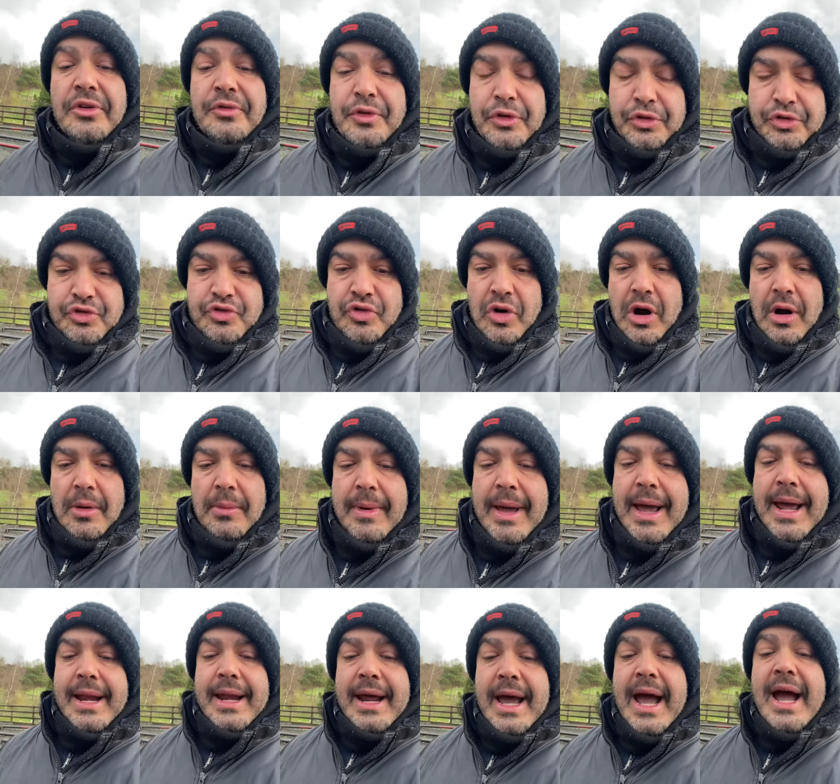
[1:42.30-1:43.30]
for strong
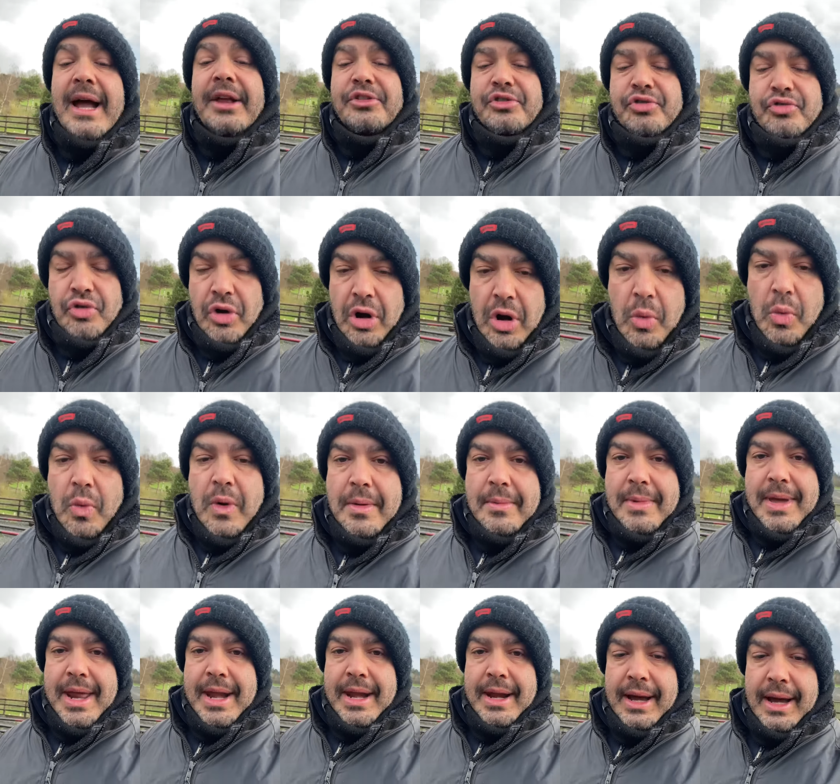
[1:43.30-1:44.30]
men and strong
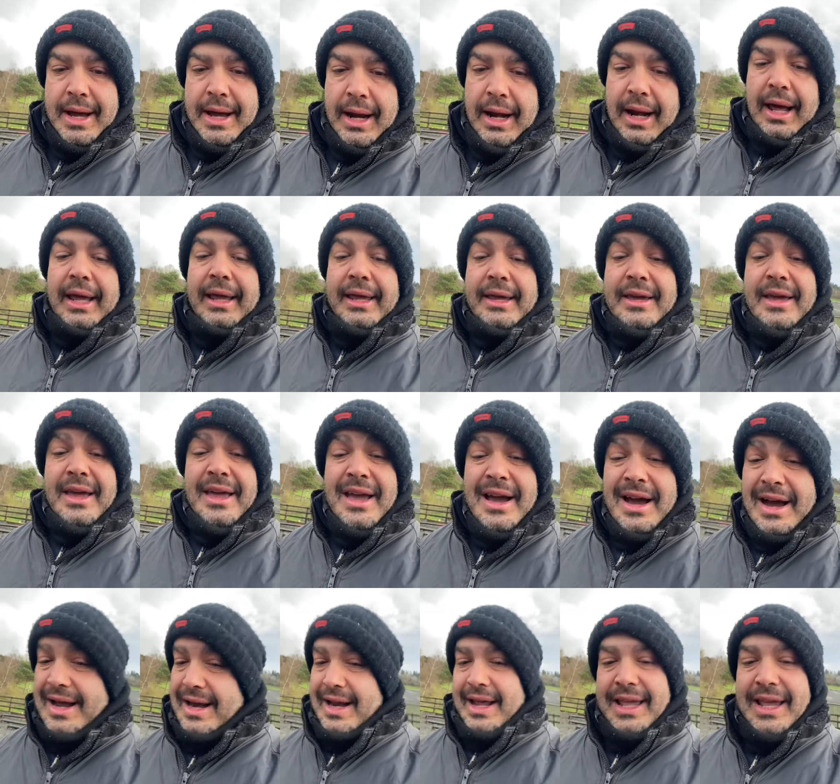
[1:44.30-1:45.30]
women alike,
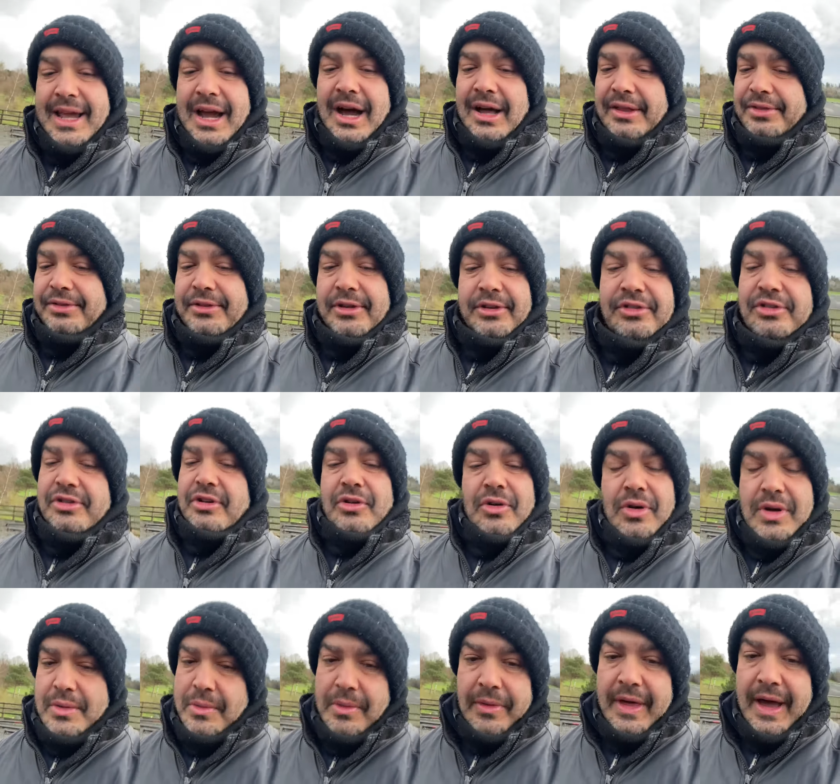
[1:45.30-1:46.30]
and I can't
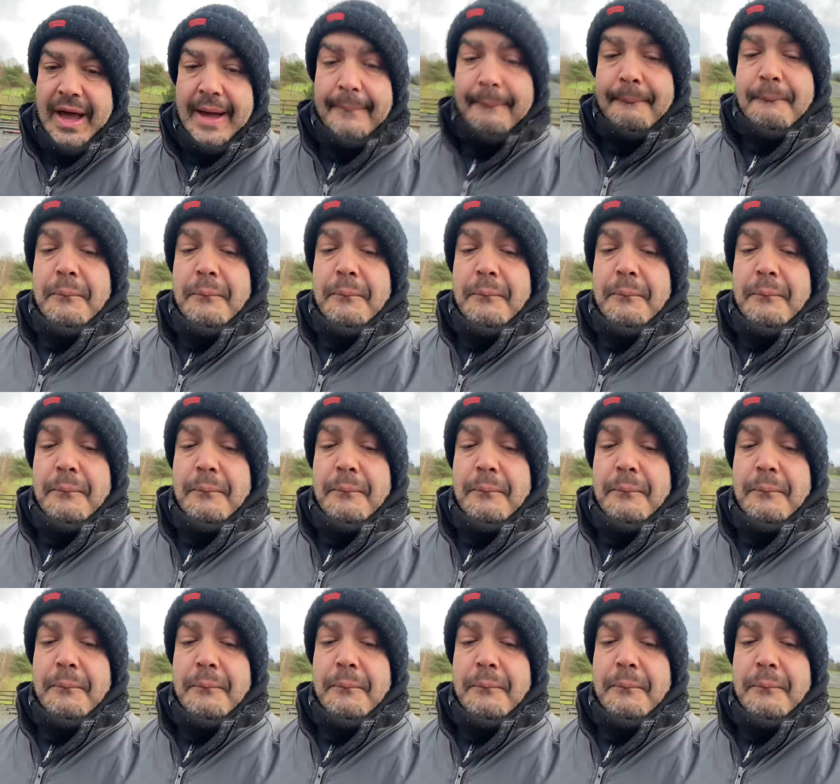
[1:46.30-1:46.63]
disagree with that.